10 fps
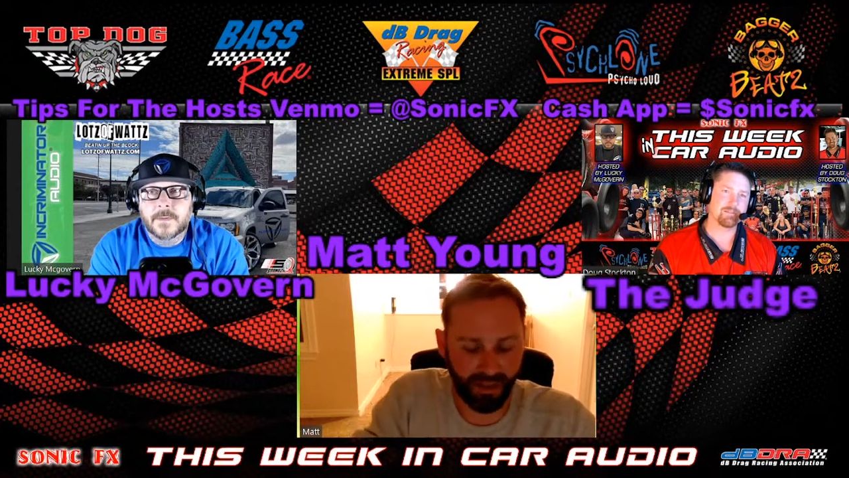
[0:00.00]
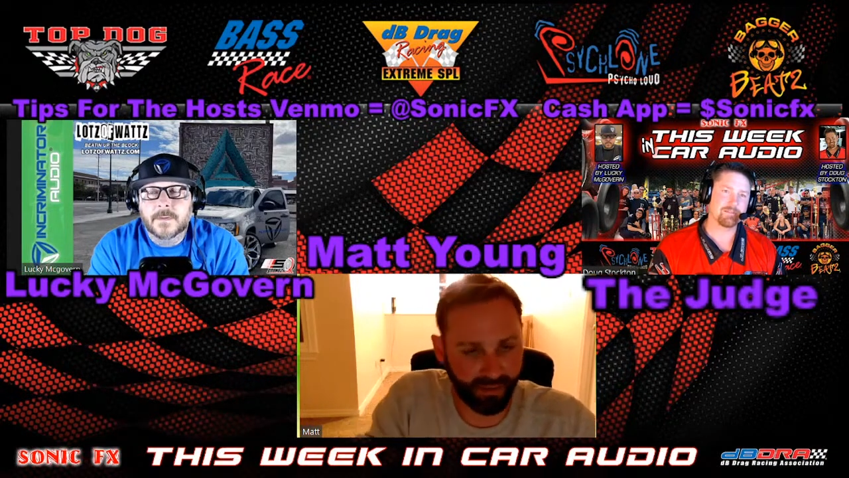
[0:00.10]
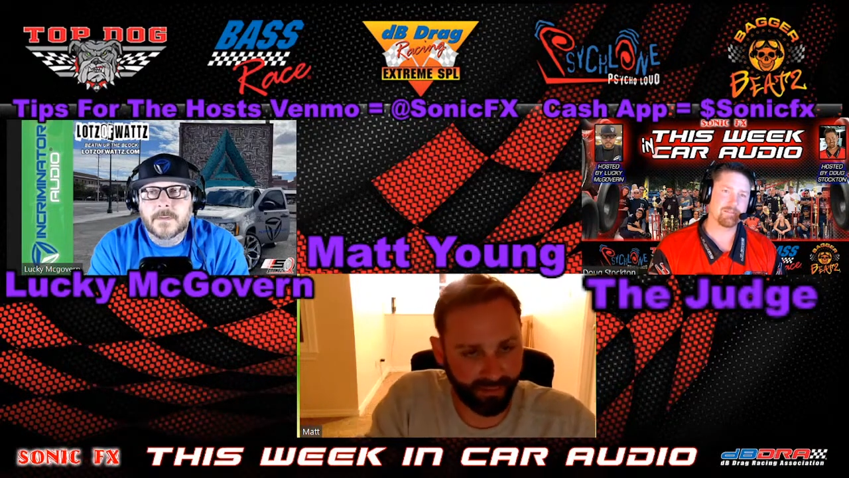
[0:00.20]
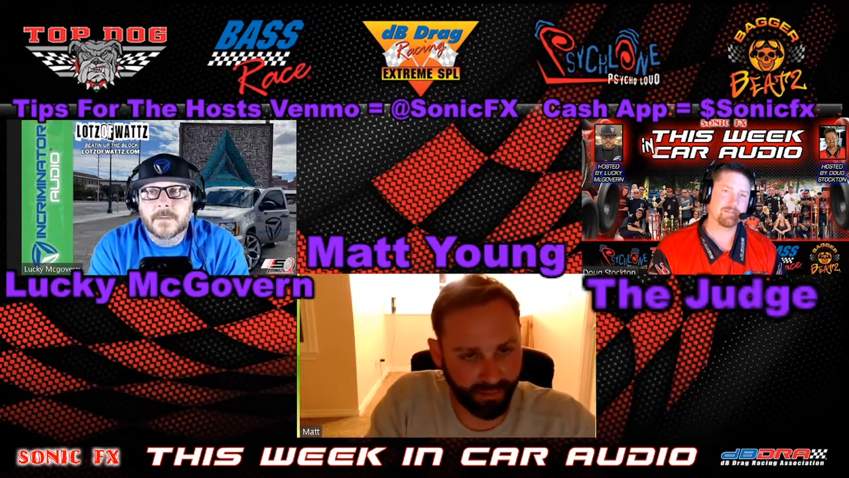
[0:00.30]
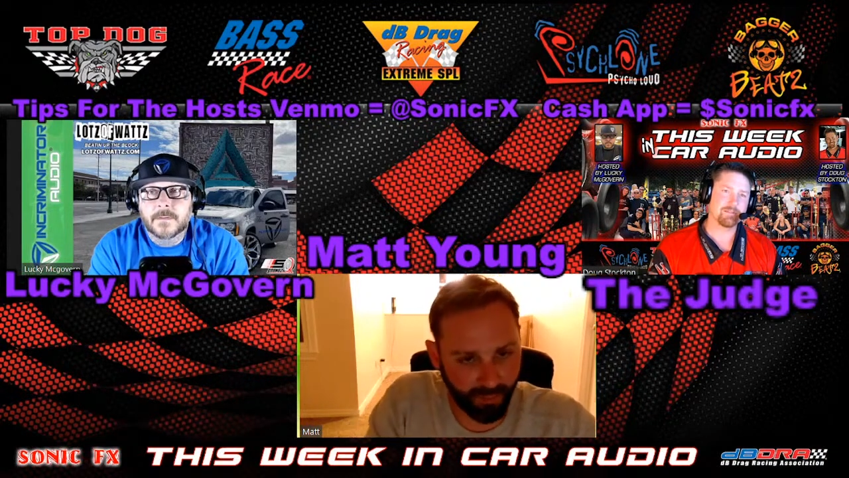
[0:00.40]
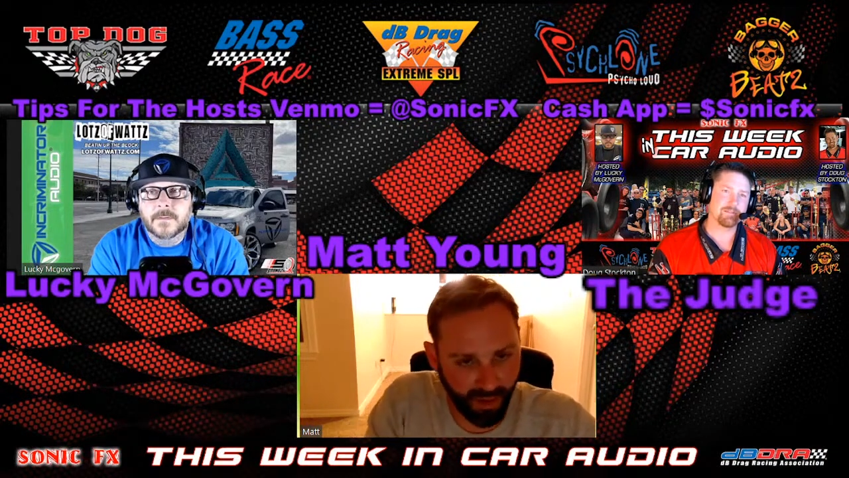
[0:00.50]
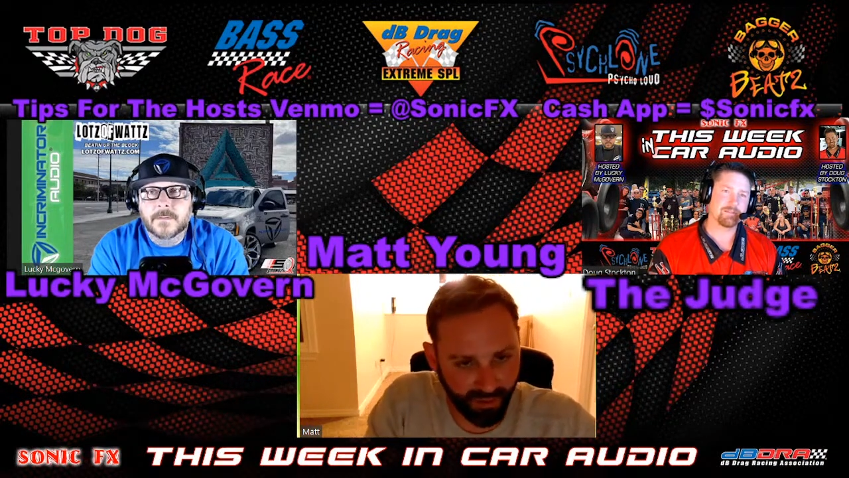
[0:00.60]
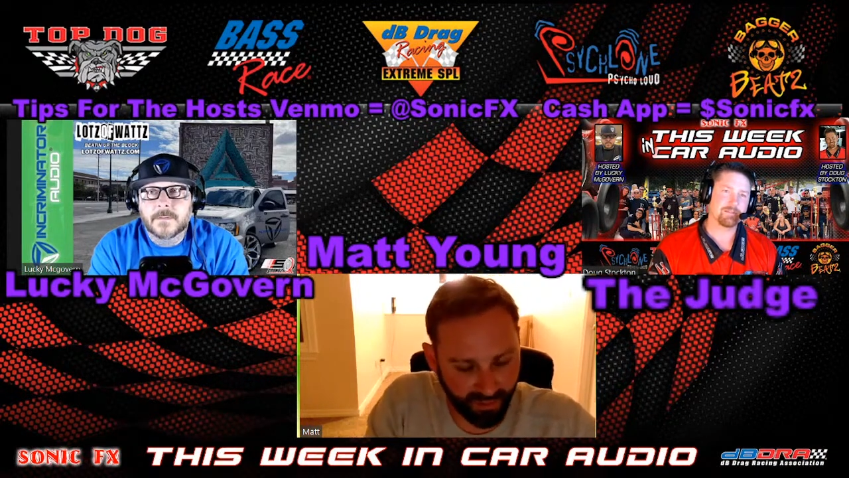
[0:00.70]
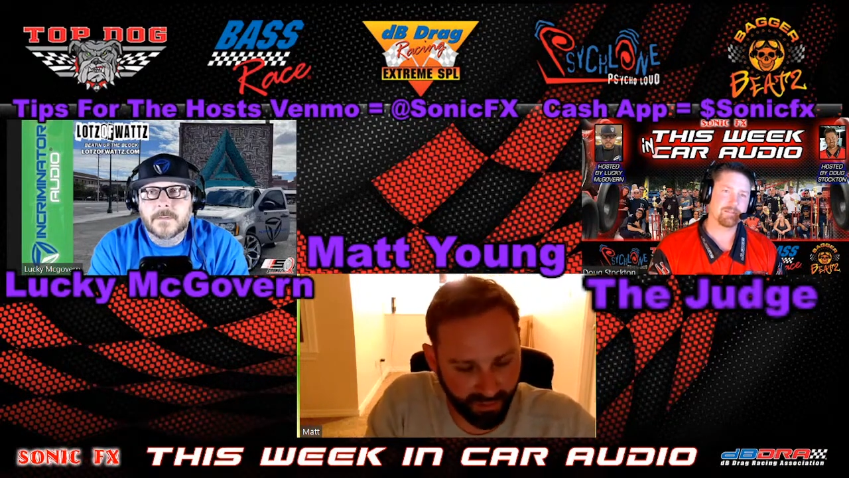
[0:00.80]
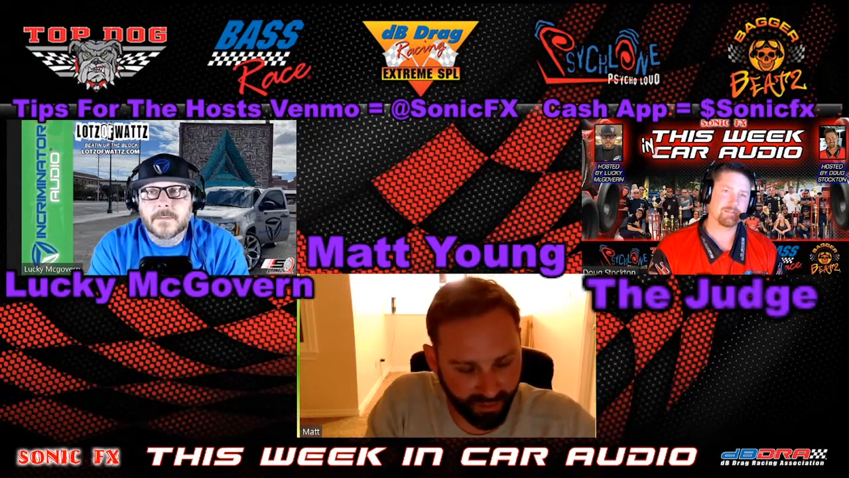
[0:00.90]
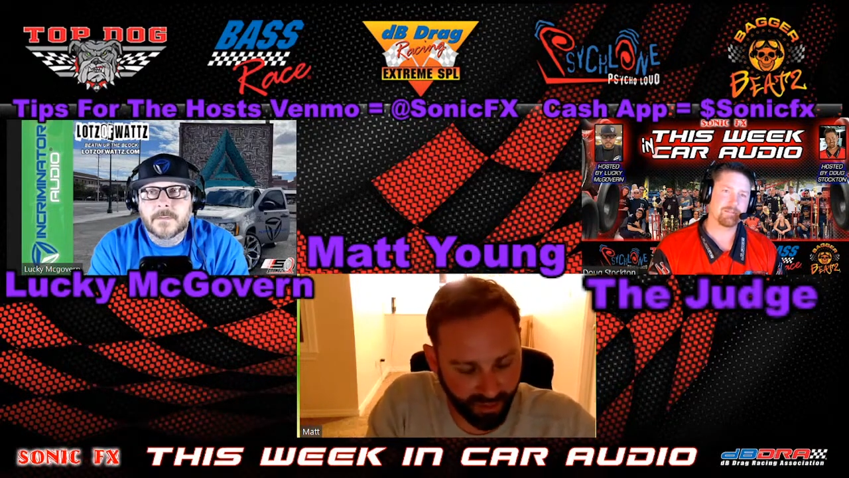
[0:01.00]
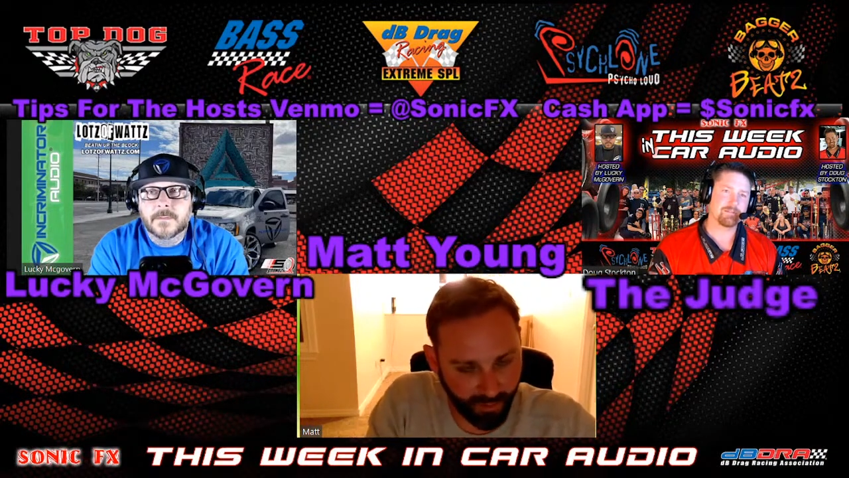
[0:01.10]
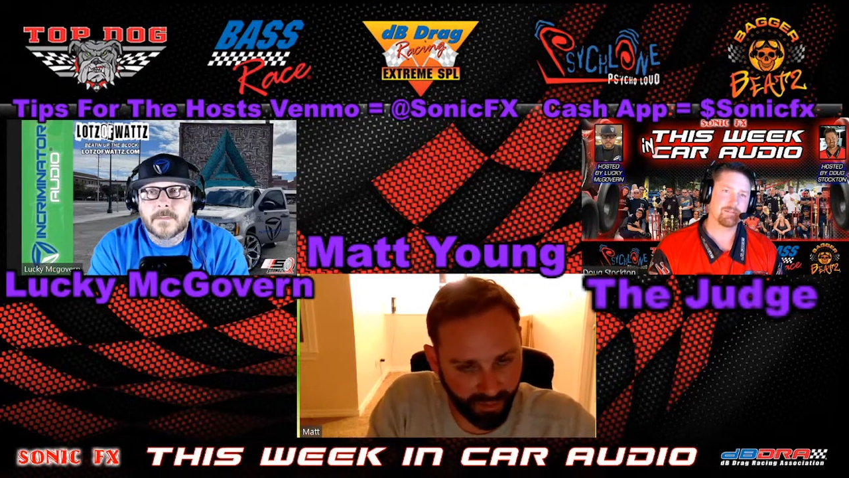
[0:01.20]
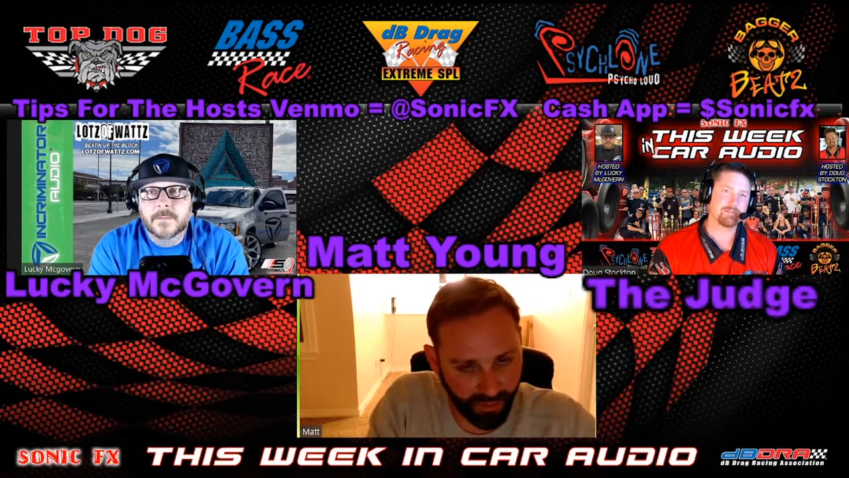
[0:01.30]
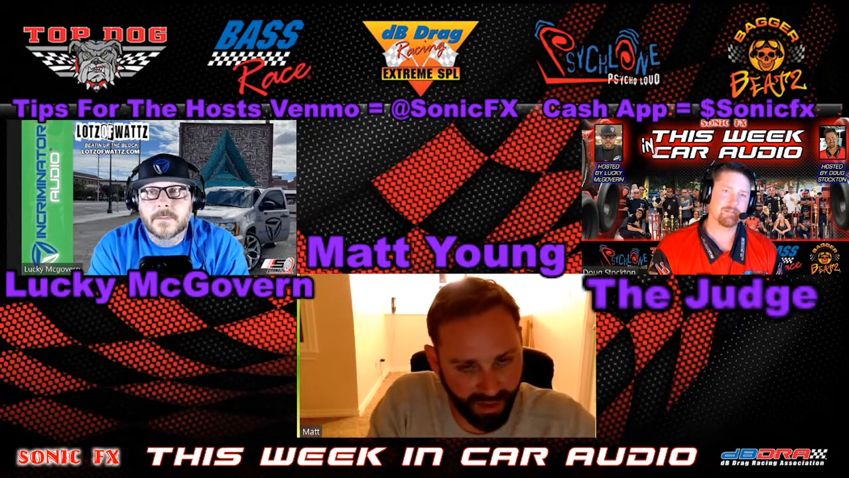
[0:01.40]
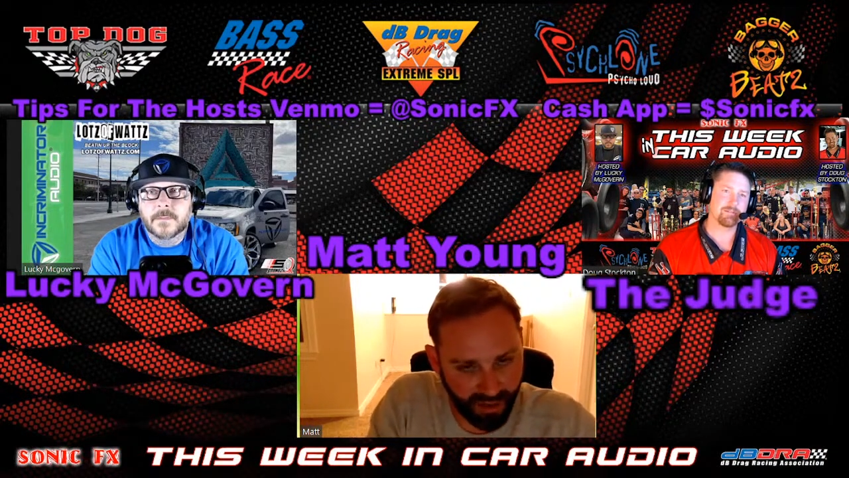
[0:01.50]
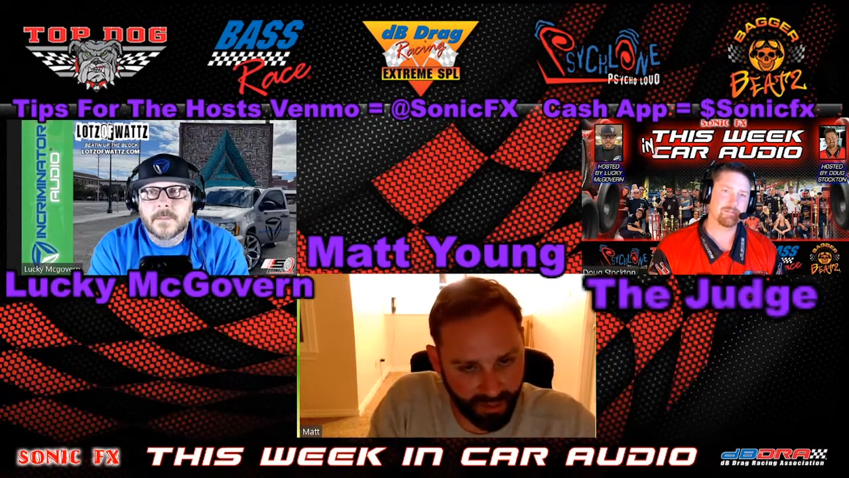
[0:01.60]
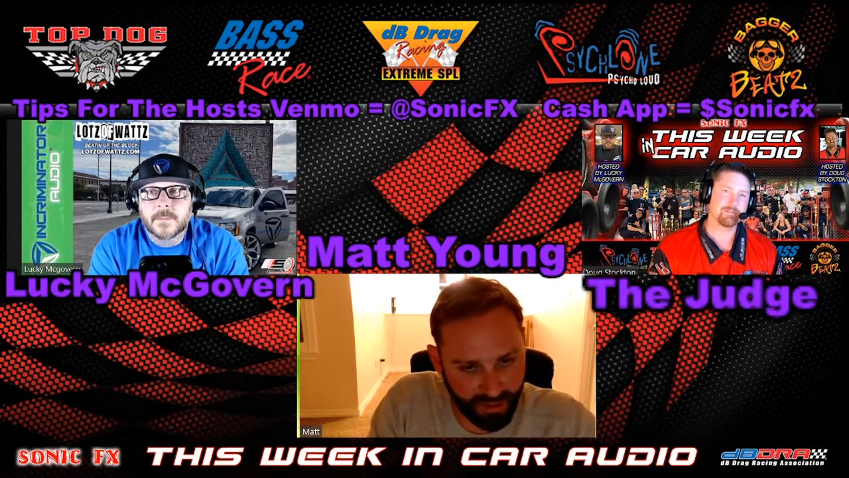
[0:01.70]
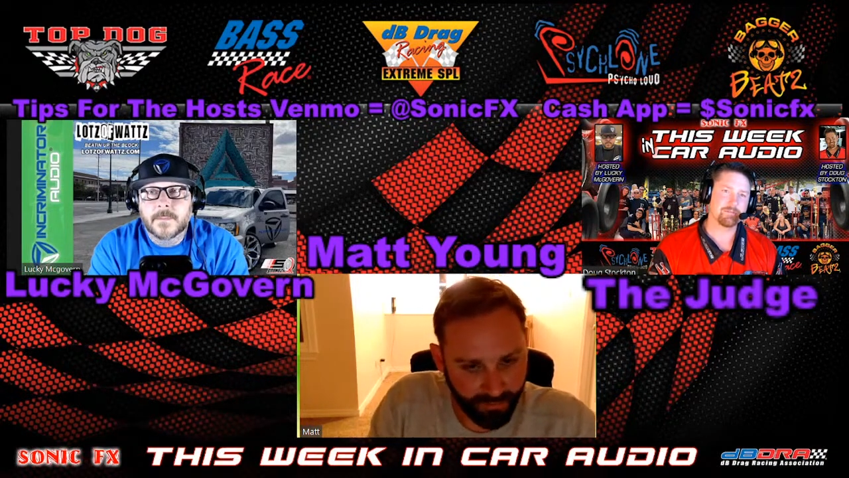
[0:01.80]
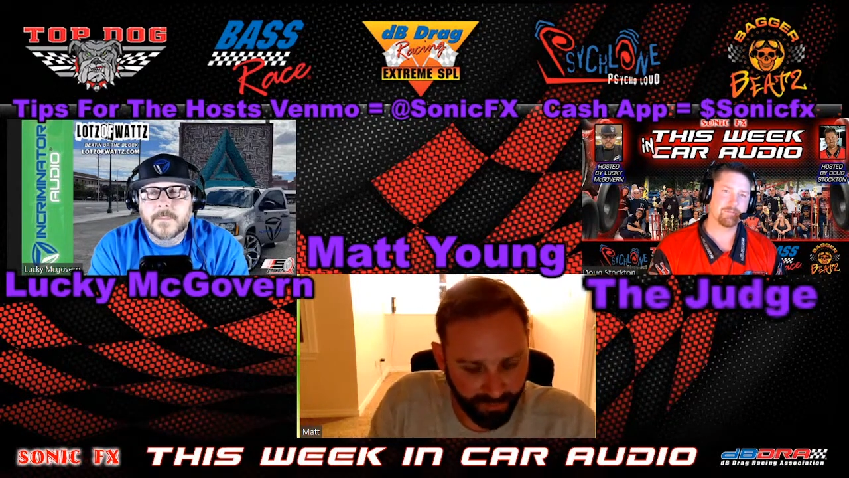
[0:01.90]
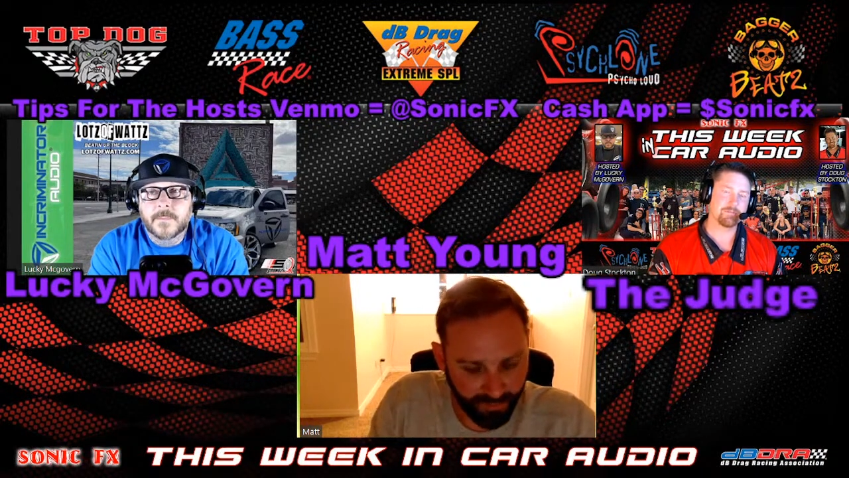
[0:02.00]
and the positive terminal of the battery,